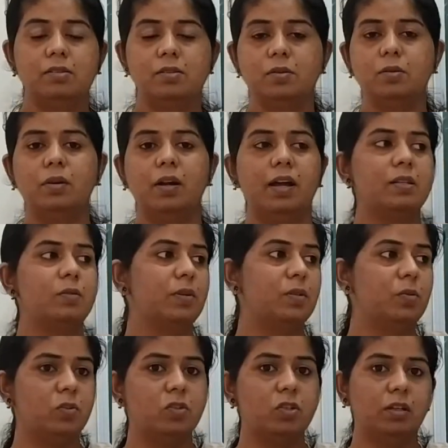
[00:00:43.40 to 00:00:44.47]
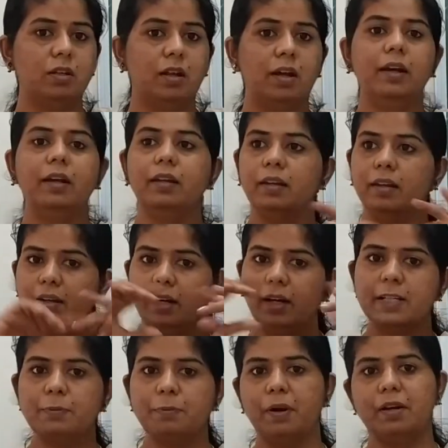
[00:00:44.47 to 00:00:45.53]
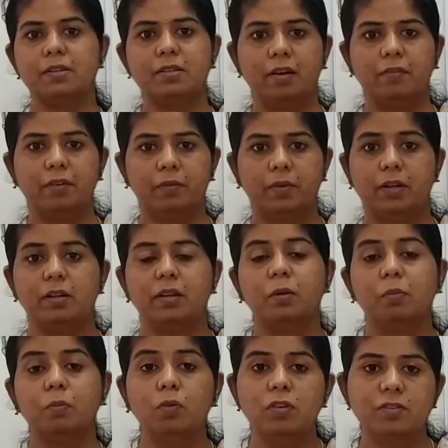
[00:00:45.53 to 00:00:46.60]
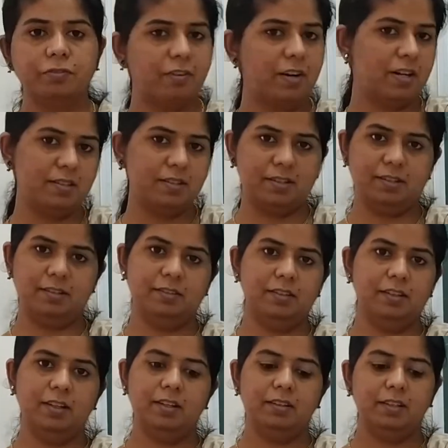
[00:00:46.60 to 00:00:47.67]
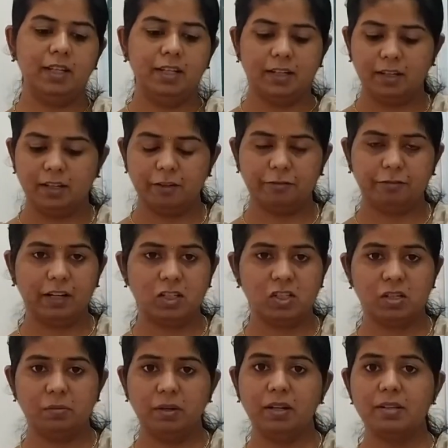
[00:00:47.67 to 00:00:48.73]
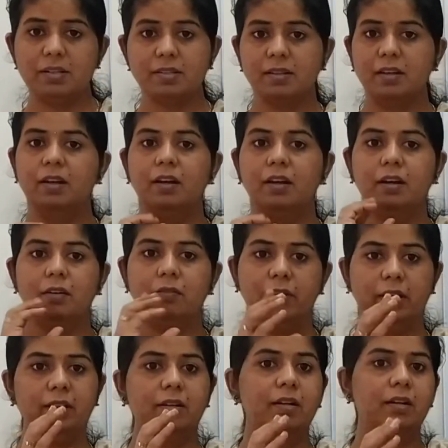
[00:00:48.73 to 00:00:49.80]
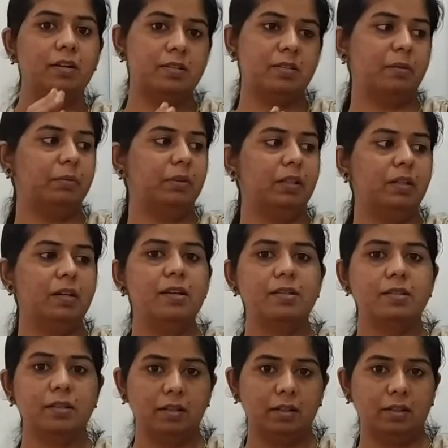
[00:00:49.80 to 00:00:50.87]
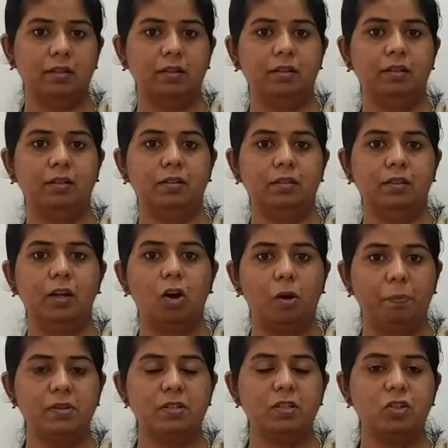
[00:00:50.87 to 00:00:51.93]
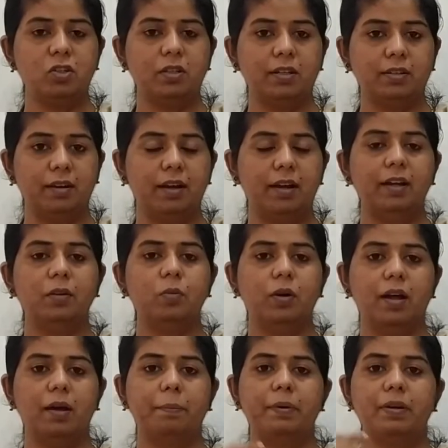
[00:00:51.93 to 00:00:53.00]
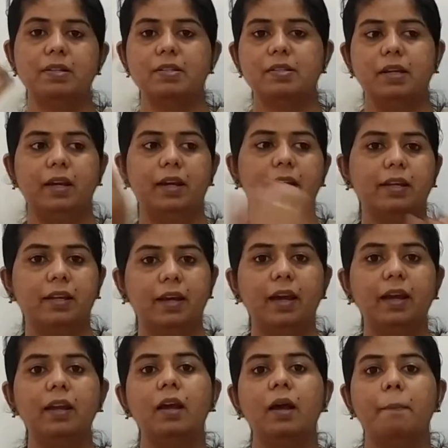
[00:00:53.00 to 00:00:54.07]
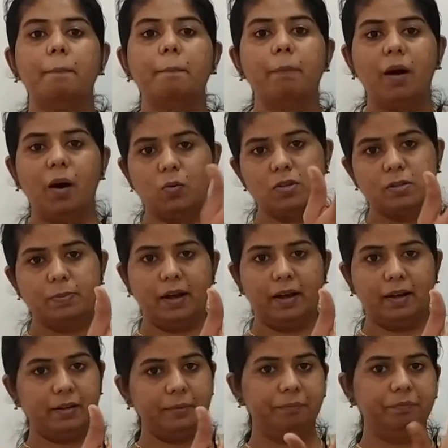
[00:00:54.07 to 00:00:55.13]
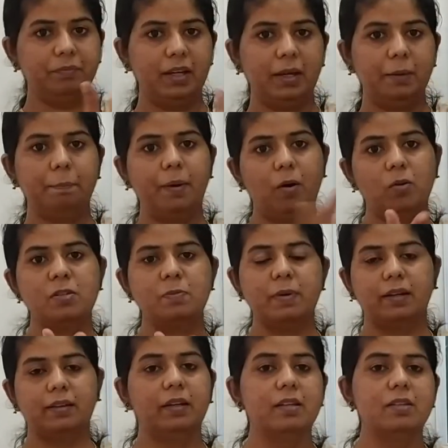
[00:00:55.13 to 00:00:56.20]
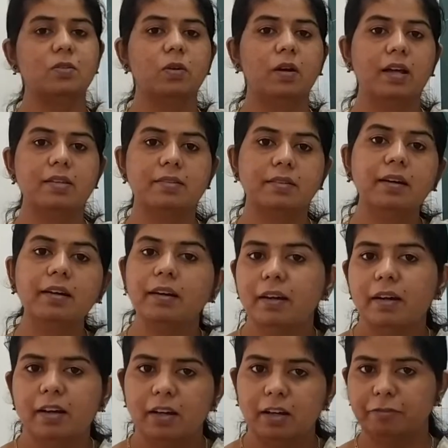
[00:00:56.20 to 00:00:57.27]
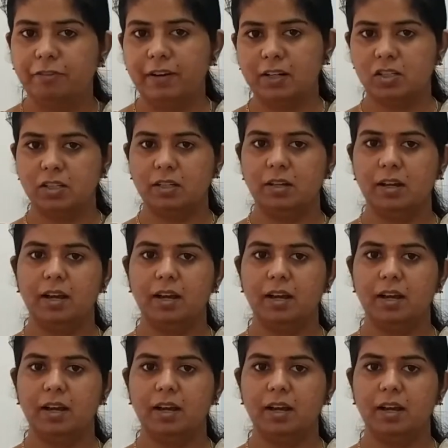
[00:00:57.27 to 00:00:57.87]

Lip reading: Soon as we switch on the light, it spreads everywhere. It moves faster. Then reflection means when something is they're opposite to that light, what happens? It can bounce back. It bounces back. That is known as the reflection.